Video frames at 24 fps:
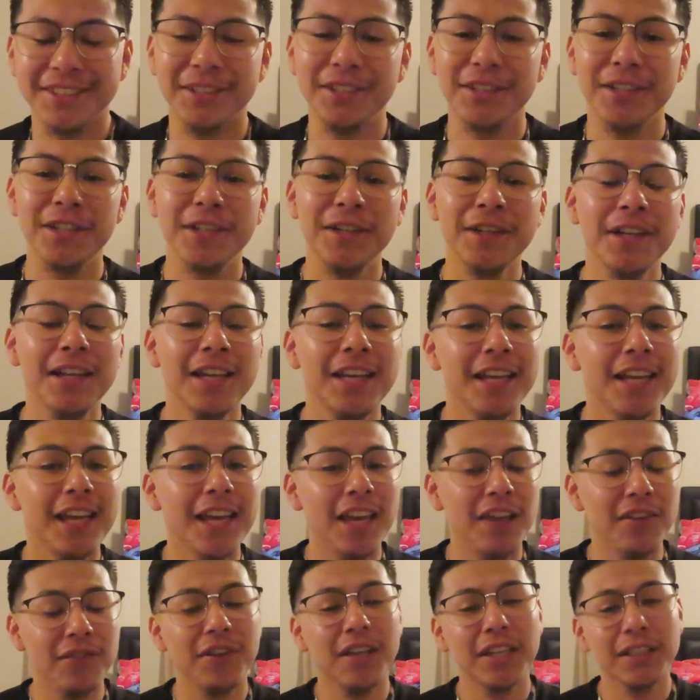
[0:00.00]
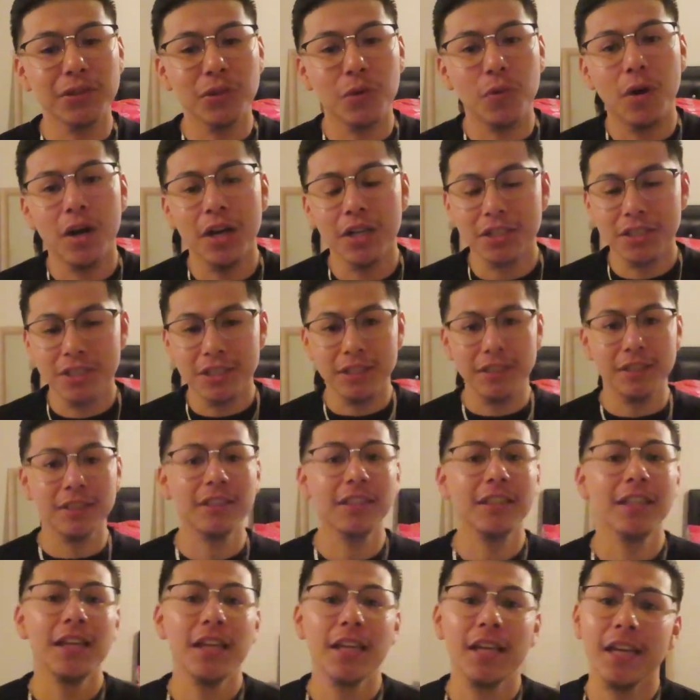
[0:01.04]
So, if you guys are
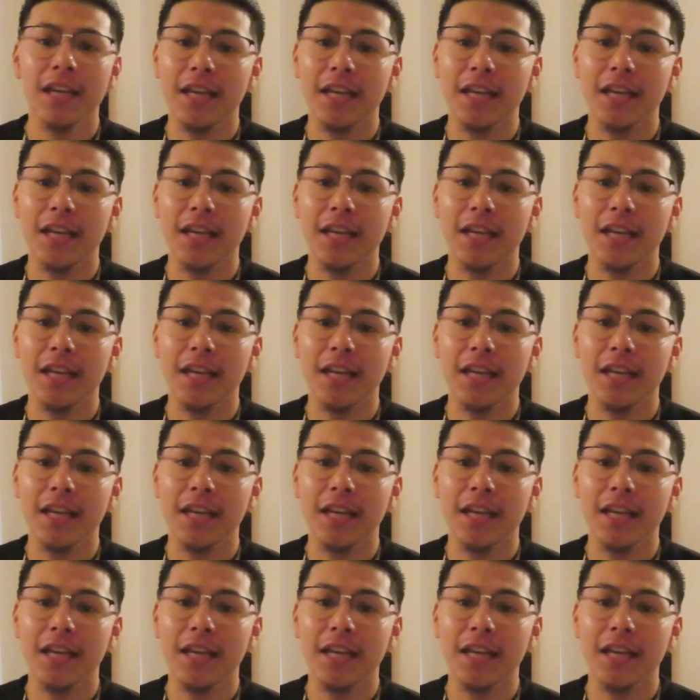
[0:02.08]
watching,